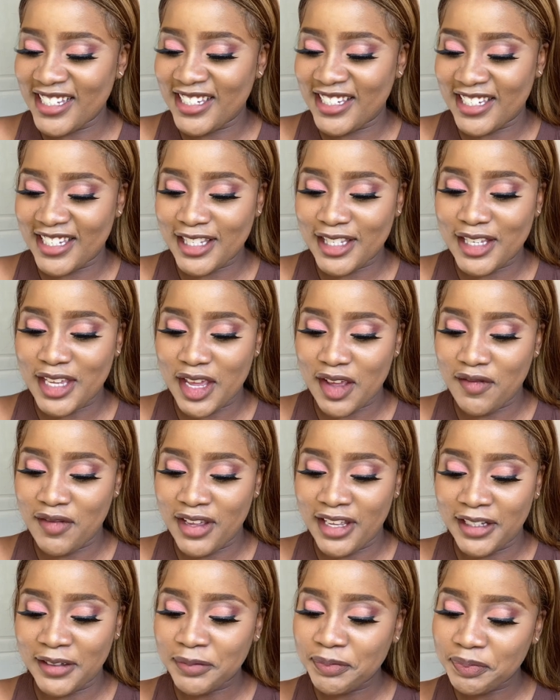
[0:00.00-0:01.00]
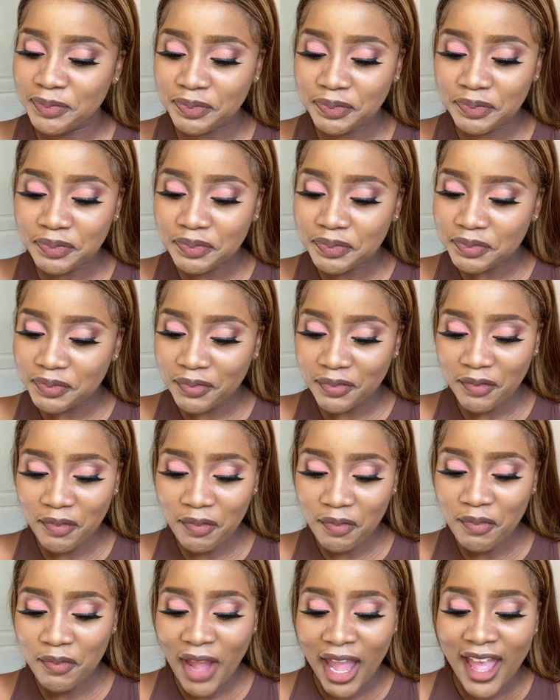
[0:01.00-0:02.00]
just giving
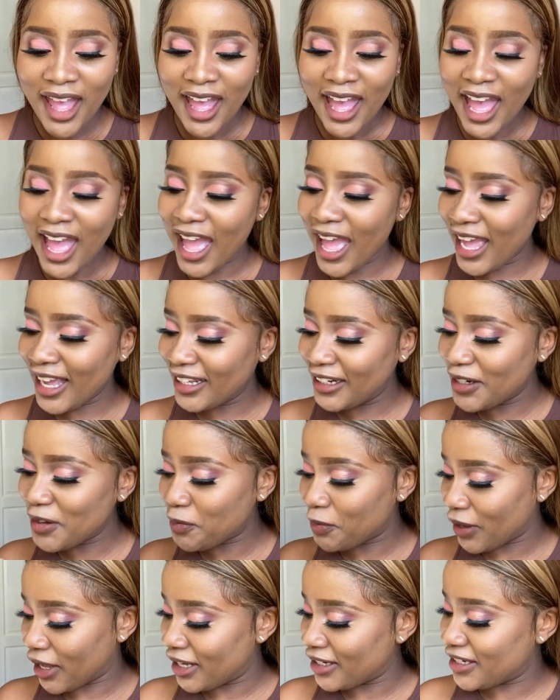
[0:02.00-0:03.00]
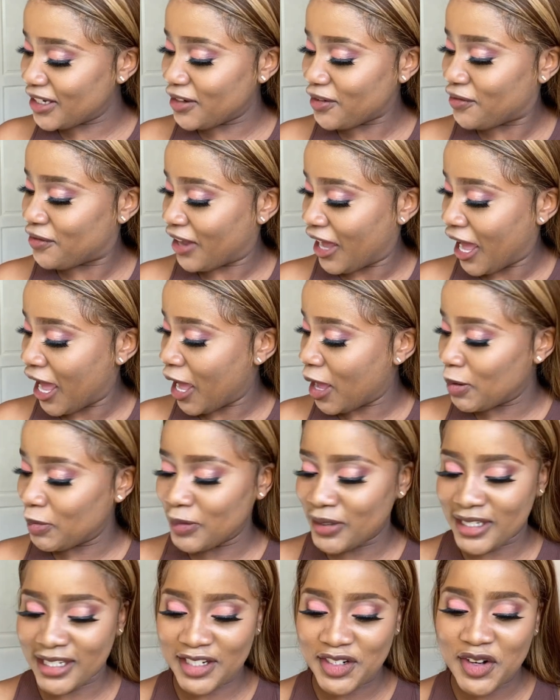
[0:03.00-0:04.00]
ugly Betty
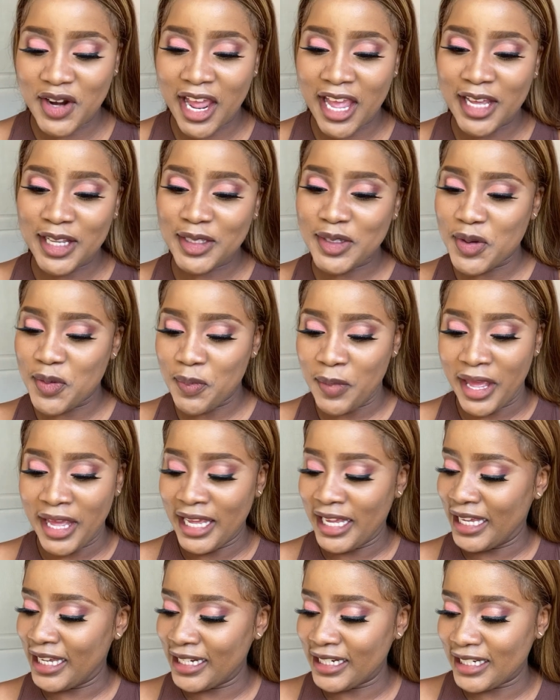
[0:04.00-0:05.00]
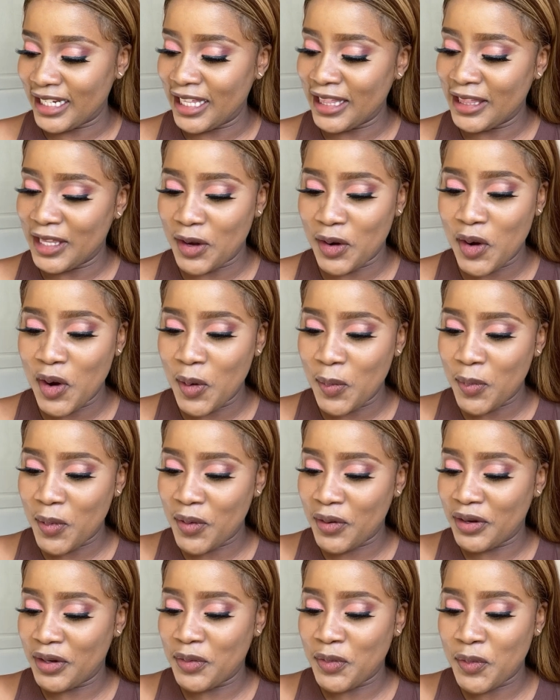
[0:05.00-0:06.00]
vibes, trying to make it in the
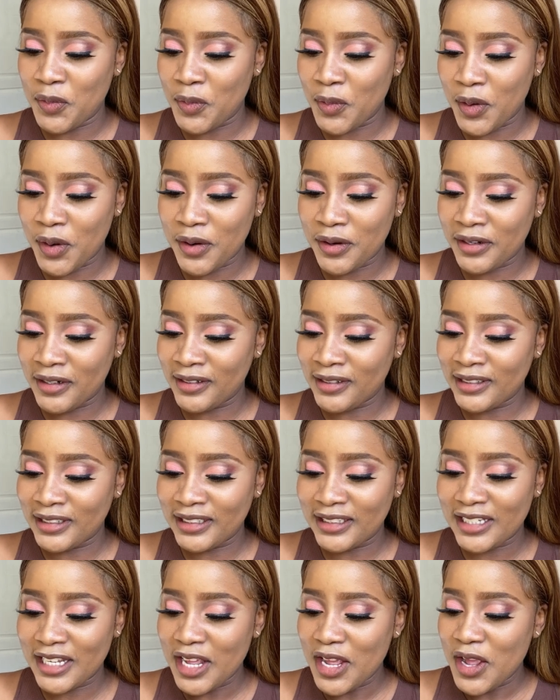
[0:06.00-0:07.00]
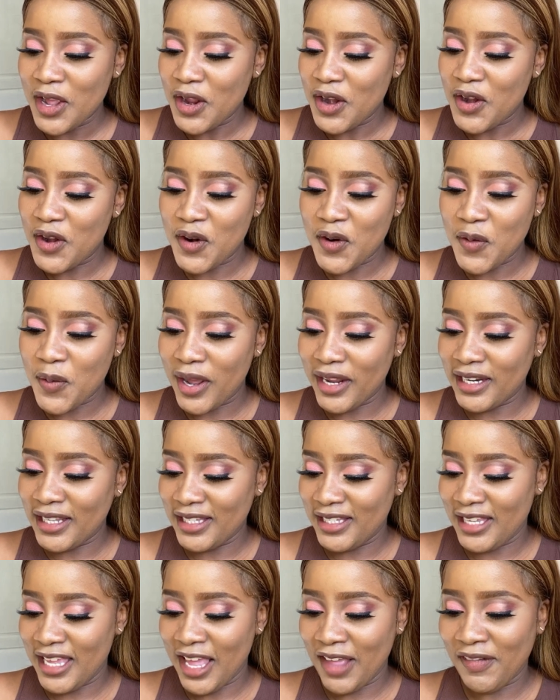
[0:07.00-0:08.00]
corporate world. No one
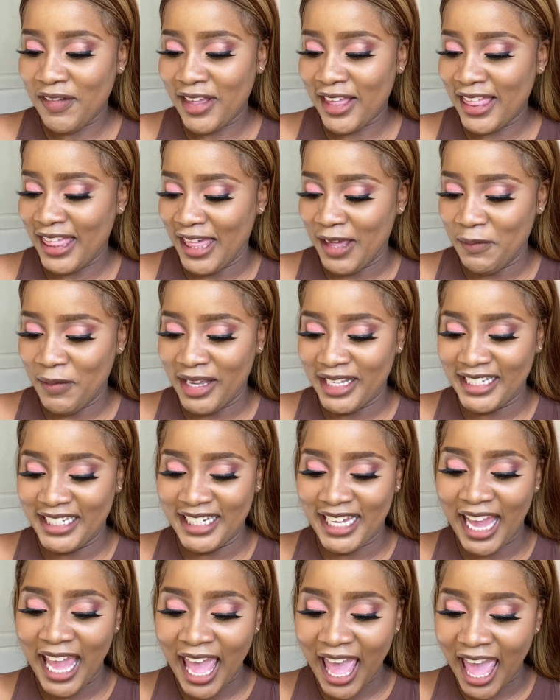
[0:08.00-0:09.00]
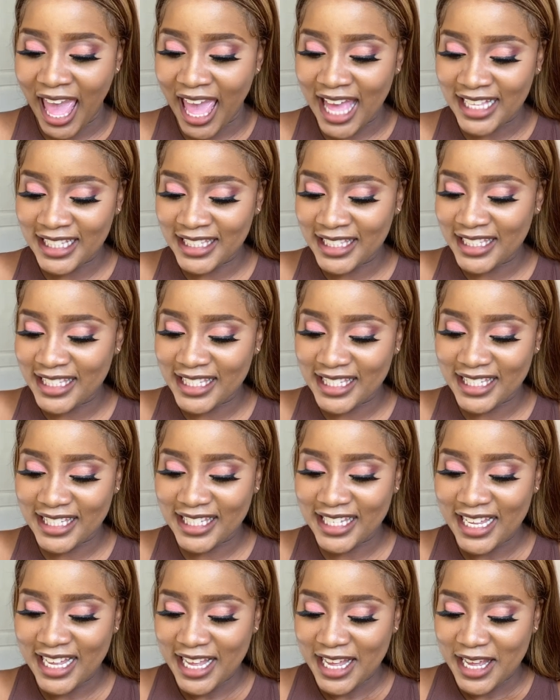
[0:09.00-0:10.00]
is giving them a chance.
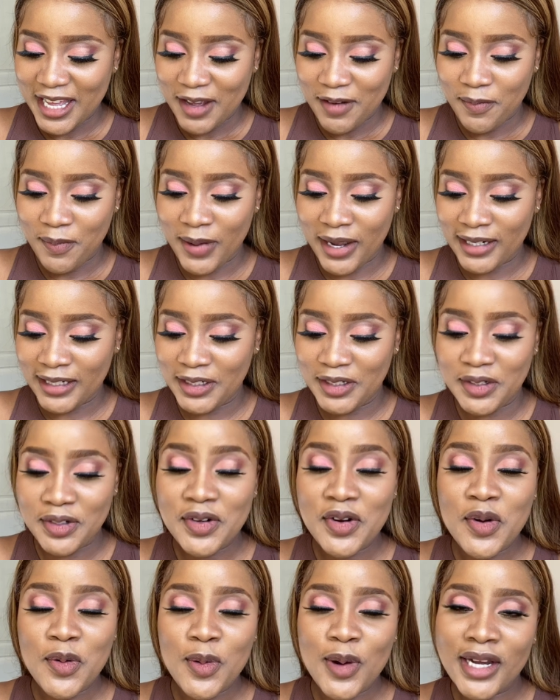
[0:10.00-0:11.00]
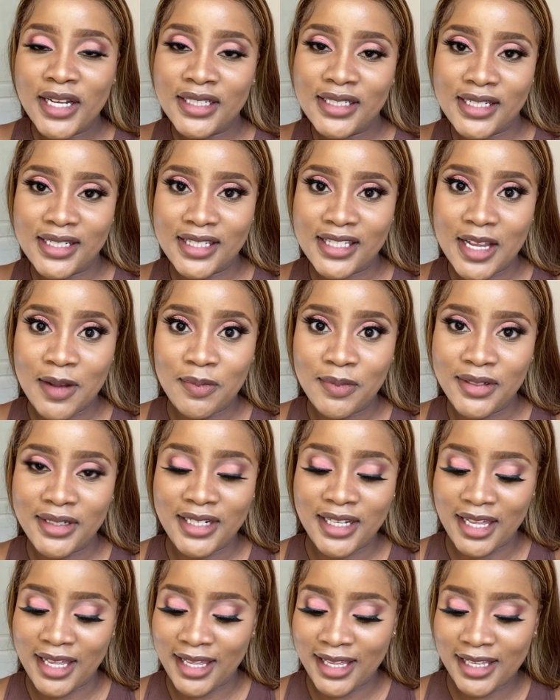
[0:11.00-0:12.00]
But you know what?
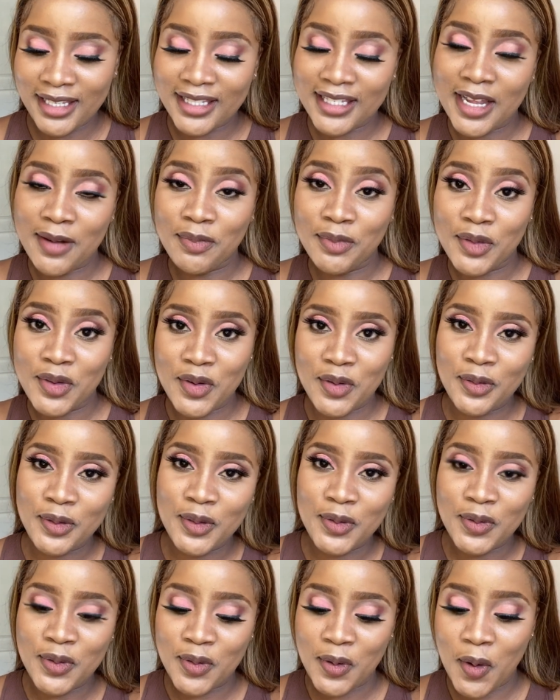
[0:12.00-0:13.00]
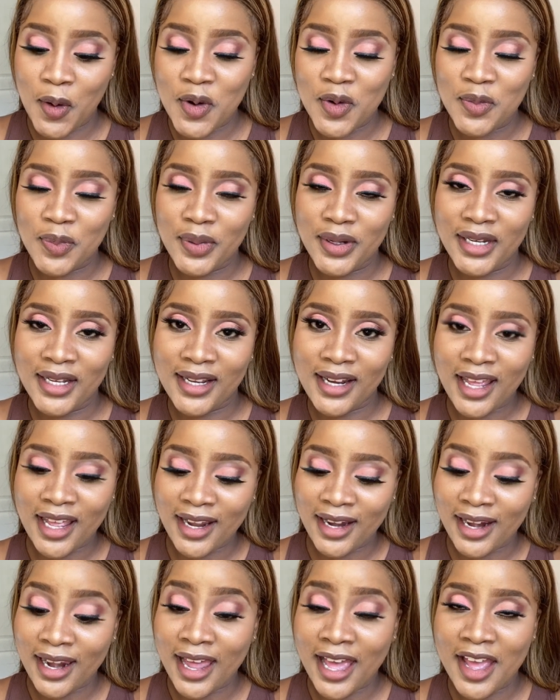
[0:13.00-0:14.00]
Someday some doors will open
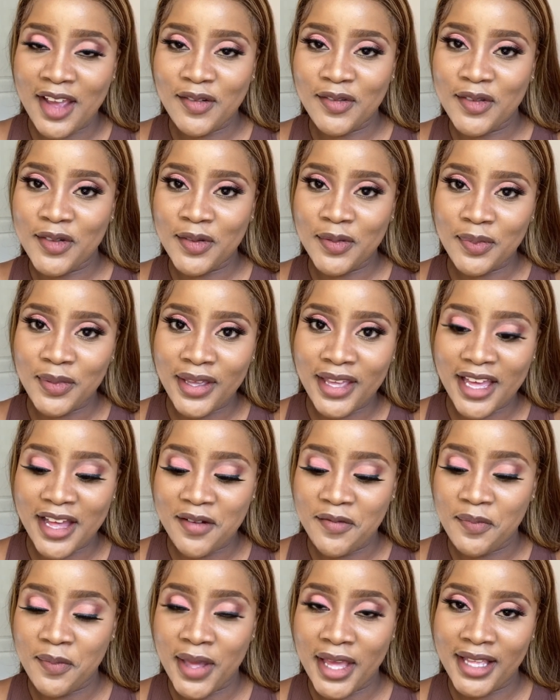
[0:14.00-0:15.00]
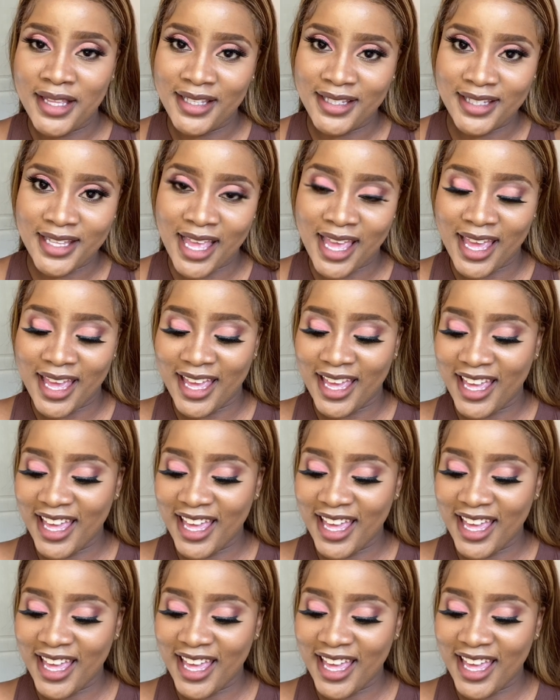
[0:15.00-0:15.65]
and life will be amazing.